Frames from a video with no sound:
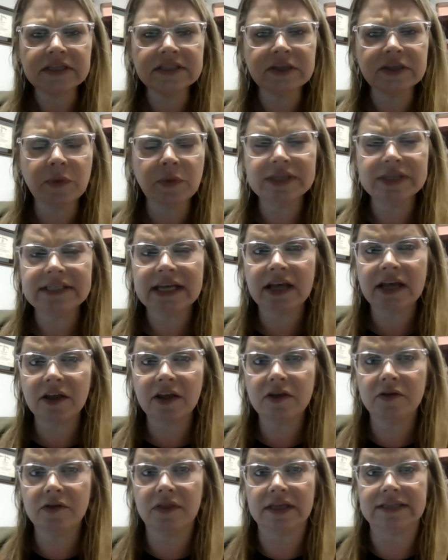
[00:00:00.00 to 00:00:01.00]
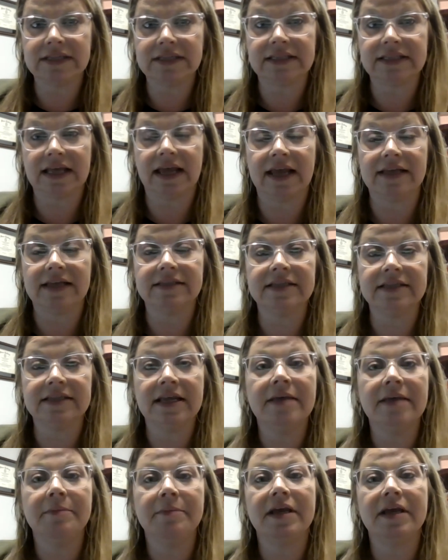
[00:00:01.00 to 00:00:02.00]
So we tell you these things
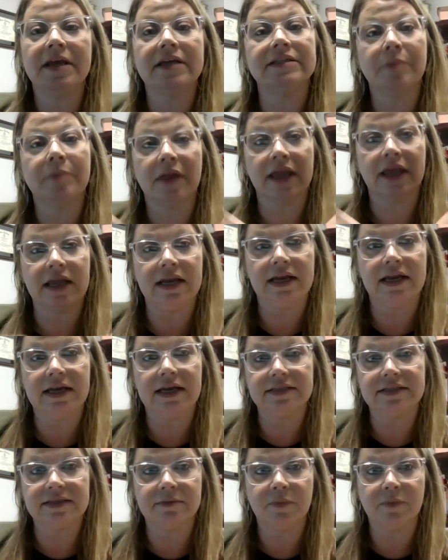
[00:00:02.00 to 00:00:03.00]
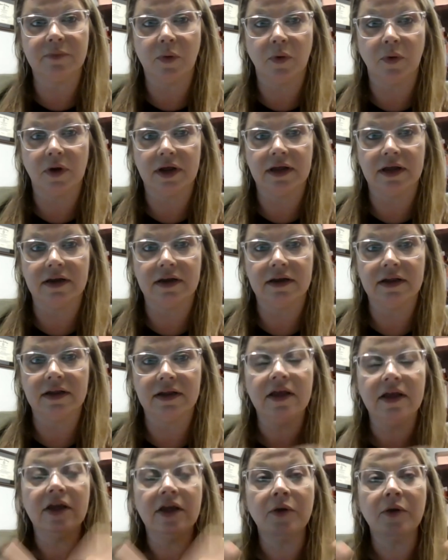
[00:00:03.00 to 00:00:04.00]
because planning is important.
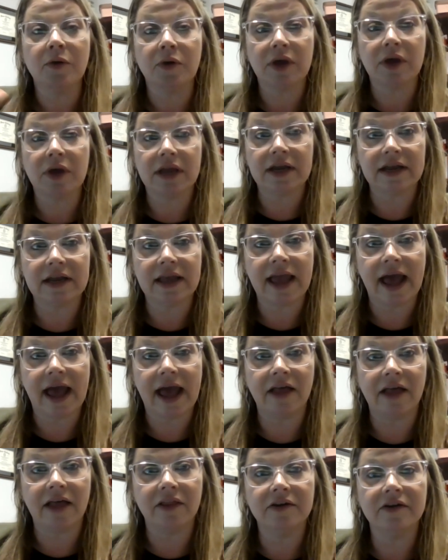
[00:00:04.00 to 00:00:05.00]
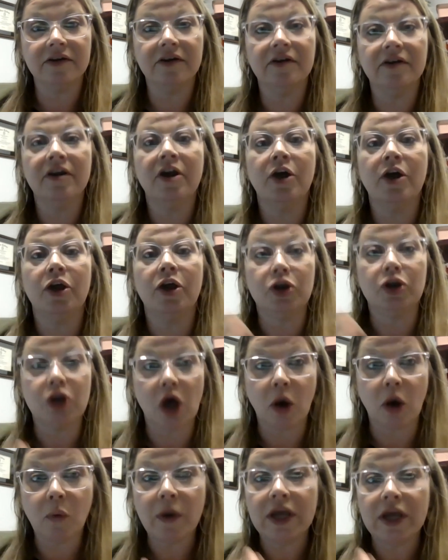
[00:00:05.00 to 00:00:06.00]
Creating a calendar
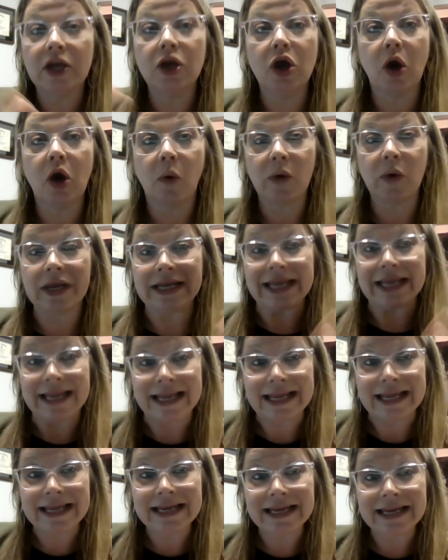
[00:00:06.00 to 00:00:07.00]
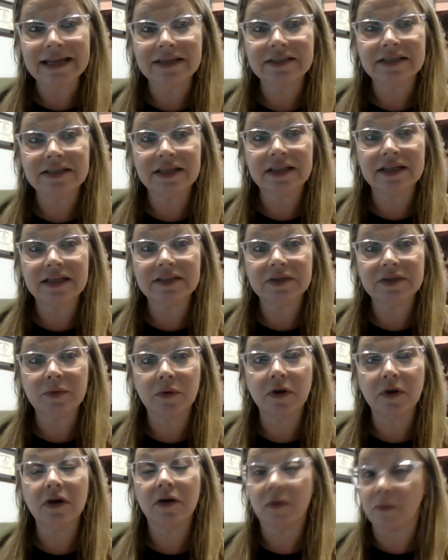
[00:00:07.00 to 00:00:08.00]
knowing going into this
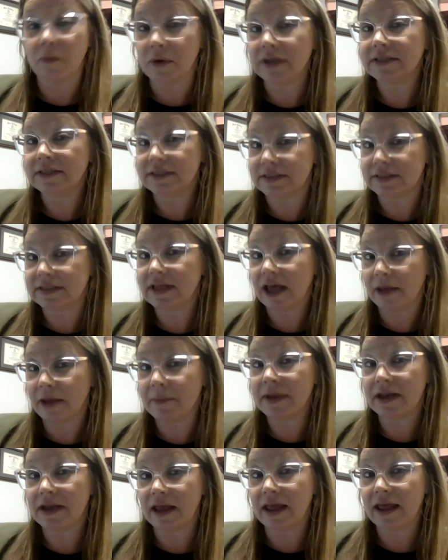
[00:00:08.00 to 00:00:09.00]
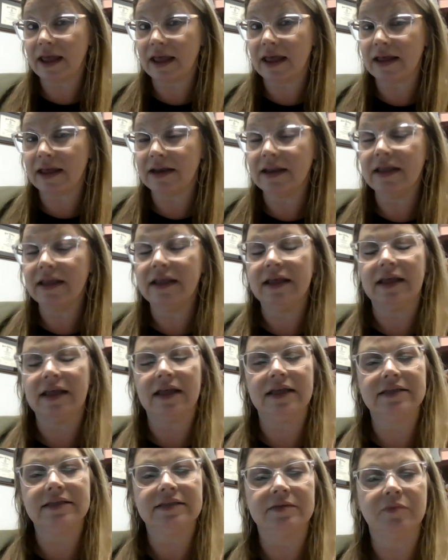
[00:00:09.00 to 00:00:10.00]
work what's coming ahead
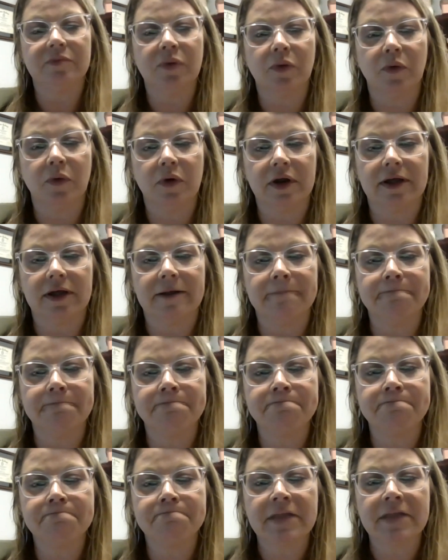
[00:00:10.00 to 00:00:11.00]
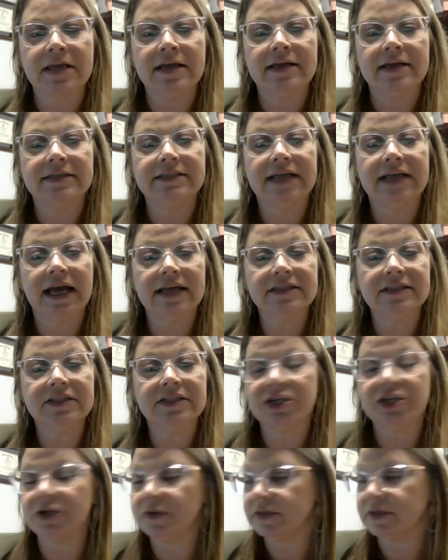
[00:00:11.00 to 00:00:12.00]
is important. Task
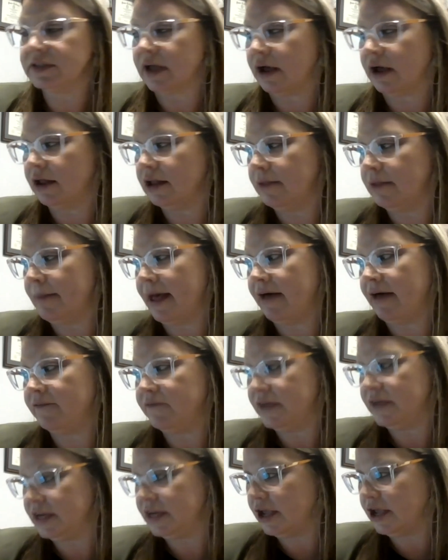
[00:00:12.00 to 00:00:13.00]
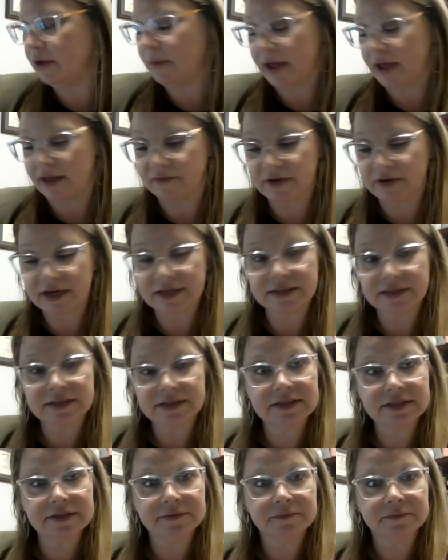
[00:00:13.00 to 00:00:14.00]
two is all about video
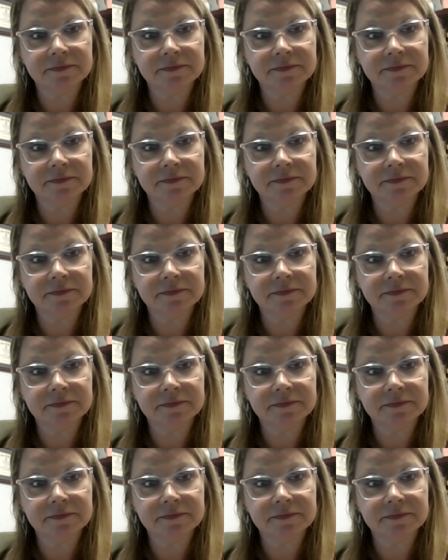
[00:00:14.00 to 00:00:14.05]
evidence.